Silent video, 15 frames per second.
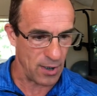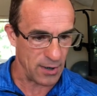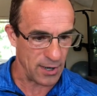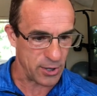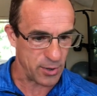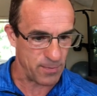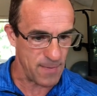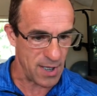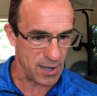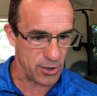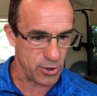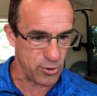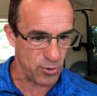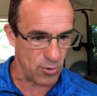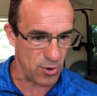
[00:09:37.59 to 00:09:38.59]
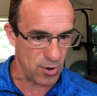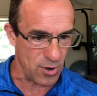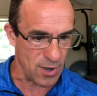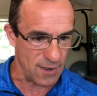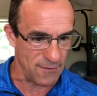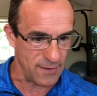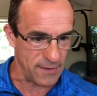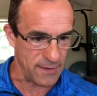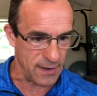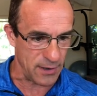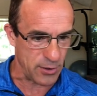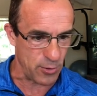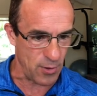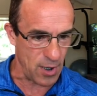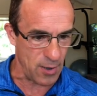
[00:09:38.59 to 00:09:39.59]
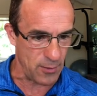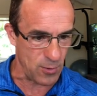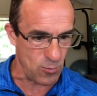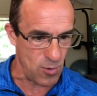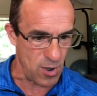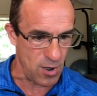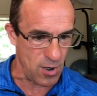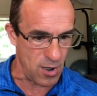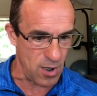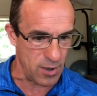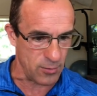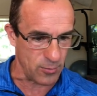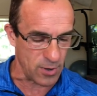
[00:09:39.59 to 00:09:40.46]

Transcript: let's make sure everything's the way we want.